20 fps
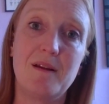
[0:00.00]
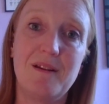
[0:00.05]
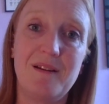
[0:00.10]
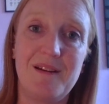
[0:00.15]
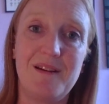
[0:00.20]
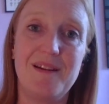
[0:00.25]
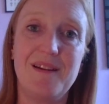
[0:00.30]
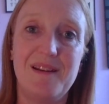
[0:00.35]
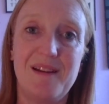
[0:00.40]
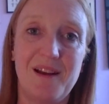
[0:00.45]

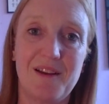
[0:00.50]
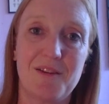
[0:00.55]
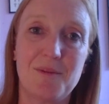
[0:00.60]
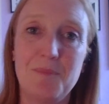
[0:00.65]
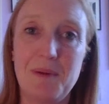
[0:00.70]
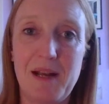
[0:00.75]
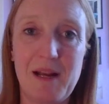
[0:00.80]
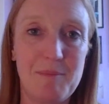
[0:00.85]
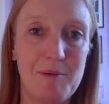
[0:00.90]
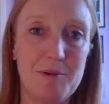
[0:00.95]
he hasn't
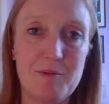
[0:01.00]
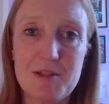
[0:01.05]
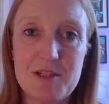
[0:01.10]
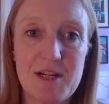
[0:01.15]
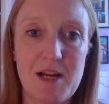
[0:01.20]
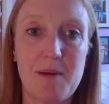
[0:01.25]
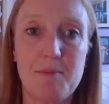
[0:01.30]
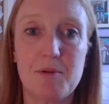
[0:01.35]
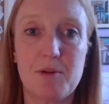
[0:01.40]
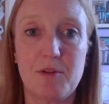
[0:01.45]
been able to
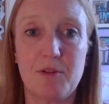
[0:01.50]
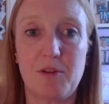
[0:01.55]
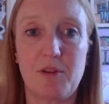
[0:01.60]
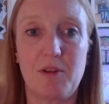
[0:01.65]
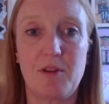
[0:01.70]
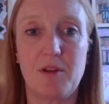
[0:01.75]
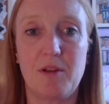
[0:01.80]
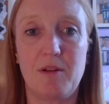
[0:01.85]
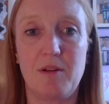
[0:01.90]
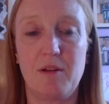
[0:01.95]
adapt, because I
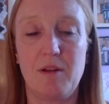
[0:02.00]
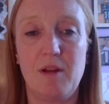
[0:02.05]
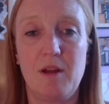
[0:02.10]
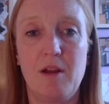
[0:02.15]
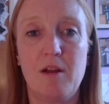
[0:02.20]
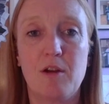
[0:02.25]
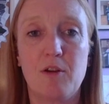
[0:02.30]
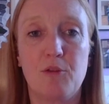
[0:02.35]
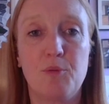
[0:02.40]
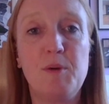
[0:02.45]
think
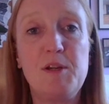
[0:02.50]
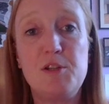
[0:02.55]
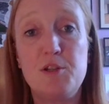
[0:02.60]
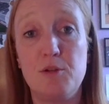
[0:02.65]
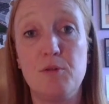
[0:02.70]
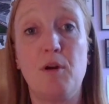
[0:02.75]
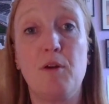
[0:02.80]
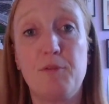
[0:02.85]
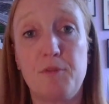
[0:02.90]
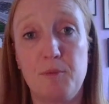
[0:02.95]
because we
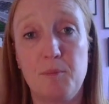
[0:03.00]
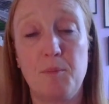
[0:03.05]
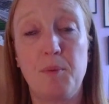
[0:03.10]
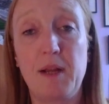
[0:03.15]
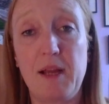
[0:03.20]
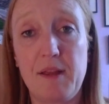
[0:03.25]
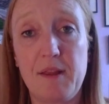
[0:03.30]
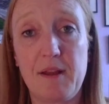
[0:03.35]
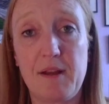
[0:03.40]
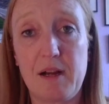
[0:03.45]
do often
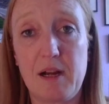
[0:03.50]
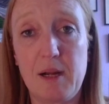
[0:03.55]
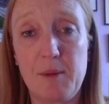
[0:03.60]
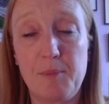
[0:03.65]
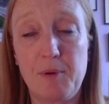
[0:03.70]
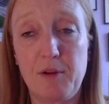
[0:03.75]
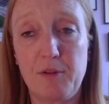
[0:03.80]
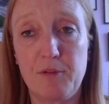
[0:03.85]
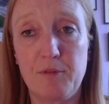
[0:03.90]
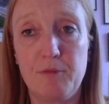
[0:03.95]
play that
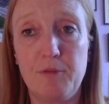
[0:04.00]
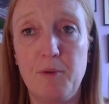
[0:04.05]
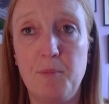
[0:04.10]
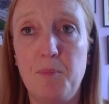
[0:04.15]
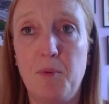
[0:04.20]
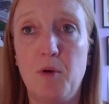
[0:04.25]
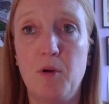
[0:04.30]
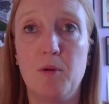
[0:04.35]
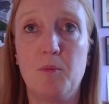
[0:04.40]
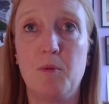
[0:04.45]
high-pressing
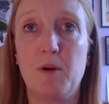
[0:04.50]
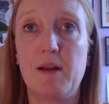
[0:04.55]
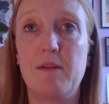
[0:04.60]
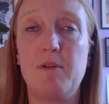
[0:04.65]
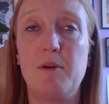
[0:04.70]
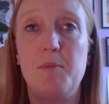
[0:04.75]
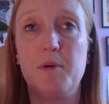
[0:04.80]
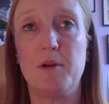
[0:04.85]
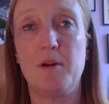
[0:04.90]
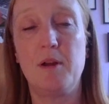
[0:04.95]
football and
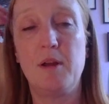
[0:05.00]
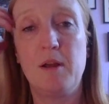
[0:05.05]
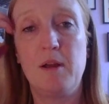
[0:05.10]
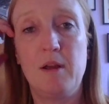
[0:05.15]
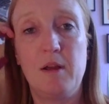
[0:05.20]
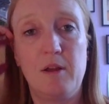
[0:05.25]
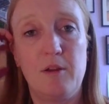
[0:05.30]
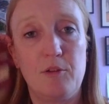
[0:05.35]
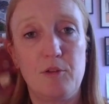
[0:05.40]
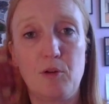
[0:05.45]
whatever, but
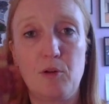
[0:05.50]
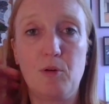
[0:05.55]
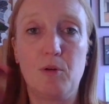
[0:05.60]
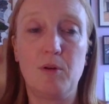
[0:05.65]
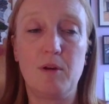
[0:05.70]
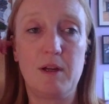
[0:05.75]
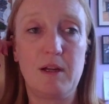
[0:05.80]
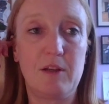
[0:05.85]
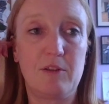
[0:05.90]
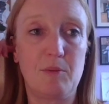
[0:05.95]

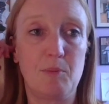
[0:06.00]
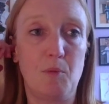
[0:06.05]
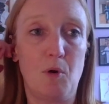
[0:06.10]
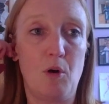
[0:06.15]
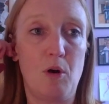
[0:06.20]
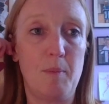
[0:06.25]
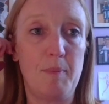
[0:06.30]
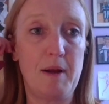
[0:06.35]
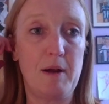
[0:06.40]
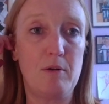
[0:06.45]
so it's
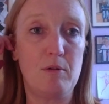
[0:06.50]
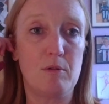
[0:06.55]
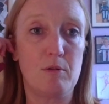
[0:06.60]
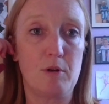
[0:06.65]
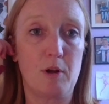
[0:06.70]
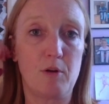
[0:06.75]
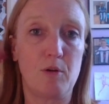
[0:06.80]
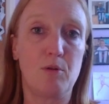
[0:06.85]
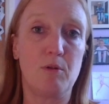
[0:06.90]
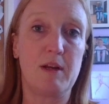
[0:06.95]
more about
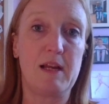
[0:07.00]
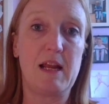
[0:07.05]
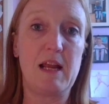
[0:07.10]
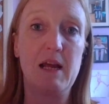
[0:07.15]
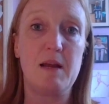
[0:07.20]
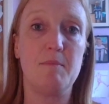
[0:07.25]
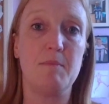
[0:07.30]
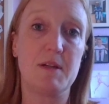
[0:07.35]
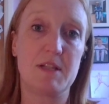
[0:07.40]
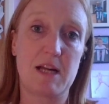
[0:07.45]
not only
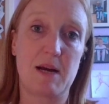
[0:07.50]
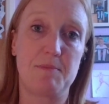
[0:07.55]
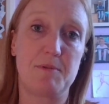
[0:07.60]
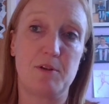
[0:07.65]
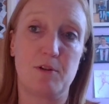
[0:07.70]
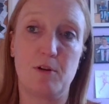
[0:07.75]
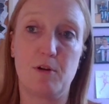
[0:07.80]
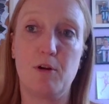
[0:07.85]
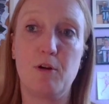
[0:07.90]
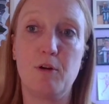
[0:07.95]
him
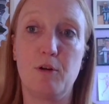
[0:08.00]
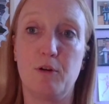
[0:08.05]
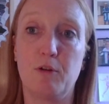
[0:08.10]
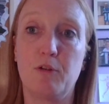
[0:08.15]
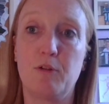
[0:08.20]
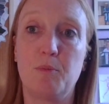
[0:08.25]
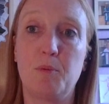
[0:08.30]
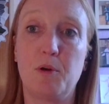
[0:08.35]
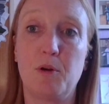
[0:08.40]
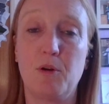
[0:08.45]
adapting to
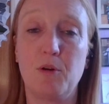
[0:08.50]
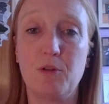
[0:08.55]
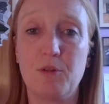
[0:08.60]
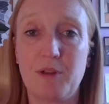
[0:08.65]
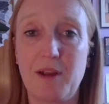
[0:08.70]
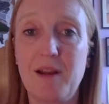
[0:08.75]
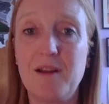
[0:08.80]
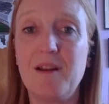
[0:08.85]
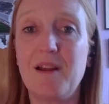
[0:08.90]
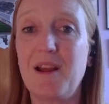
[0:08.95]
us, but us
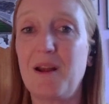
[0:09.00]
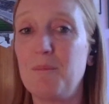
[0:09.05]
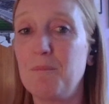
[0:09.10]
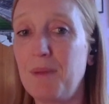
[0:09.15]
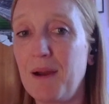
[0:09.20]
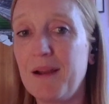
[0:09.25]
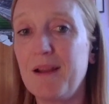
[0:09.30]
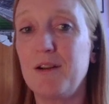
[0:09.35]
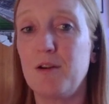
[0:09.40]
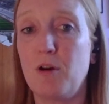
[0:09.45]
kind of getting
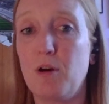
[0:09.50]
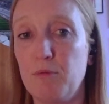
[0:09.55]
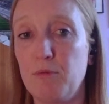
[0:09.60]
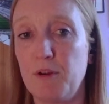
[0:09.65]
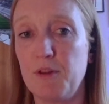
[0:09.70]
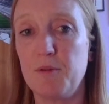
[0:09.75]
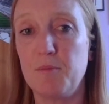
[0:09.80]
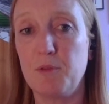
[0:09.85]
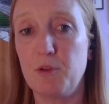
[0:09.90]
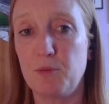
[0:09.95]
back into our
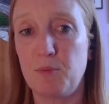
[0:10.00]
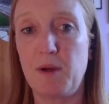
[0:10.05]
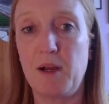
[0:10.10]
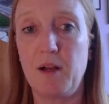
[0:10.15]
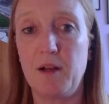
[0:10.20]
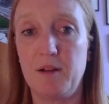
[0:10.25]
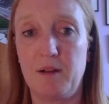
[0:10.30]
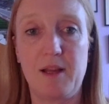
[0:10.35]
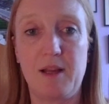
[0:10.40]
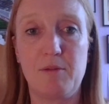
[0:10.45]
rhythm as
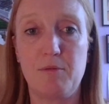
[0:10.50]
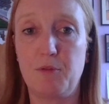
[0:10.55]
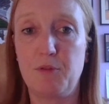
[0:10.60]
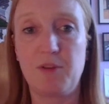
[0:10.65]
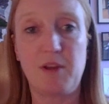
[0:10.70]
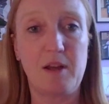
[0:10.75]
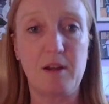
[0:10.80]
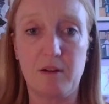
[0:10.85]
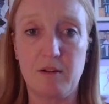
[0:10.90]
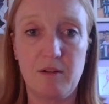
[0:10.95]
well. Like we've
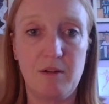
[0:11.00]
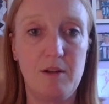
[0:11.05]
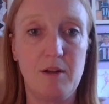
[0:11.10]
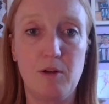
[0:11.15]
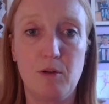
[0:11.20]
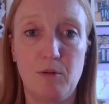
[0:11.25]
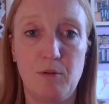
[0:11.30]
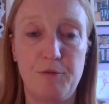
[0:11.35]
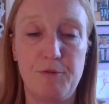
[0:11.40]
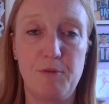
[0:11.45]
said,
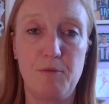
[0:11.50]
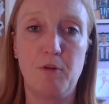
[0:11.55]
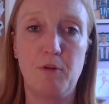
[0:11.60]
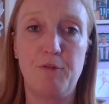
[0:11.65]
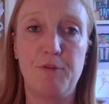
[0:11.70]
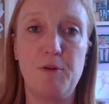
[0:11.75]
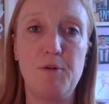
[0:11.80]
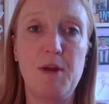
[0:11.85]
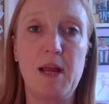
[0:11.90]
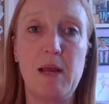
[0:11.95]
if we're a
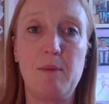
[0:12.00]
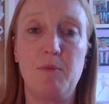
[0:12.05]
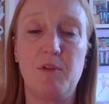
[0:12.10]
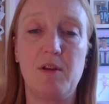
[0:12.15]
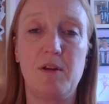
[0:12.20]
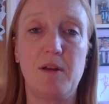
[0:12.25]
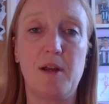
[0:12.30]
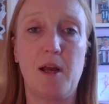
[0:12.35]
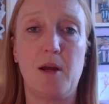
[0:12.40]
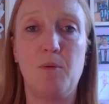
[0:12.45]
few games
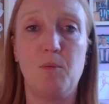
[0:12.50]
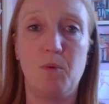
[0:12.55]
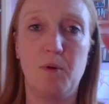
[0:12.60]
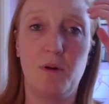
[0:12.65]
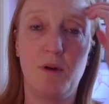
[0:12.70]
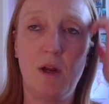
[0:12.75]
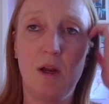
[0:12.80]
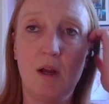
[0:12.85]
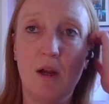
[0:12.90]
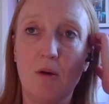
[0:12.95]
in now and we
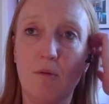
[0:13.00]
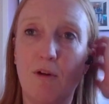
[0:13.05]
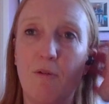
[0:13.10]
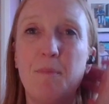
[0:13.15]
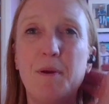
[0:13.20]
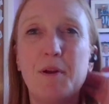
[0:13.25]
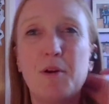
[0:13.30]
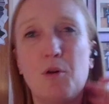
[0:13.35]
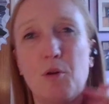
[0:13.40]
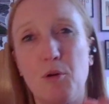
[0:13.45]
haven't
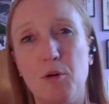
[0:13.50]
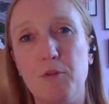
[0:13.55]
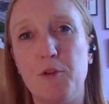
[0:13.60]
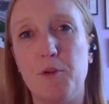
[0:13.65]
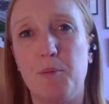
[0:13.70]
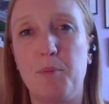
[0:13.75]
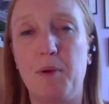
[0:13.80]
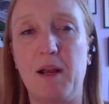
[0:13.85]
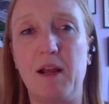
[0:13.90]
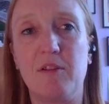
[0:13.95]
been all over
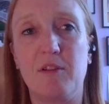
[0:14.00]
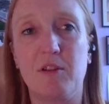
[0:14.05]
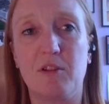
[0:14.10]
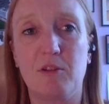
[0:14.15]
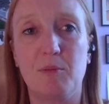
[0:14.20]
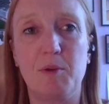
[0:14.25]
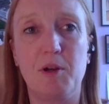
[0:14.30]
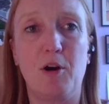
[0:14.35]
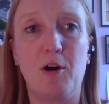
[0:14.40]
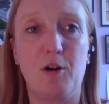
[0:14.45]
the place. That's
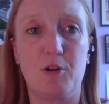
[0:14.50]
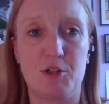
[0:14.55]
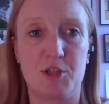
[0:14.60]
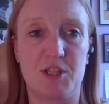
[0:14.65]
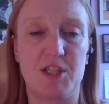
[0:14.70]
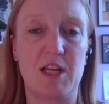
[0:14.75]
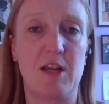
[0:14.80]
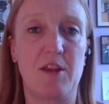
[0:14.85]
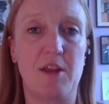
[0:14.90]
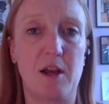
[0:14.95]
a bit harsh to
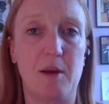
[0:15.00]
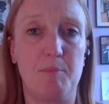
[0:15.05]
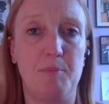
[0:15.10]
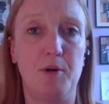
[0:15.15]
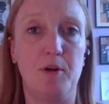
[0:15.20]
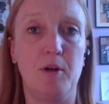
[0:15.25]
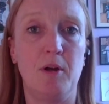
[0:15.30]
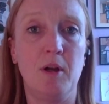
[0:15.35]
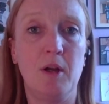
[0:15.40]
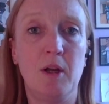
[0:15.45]
say that, but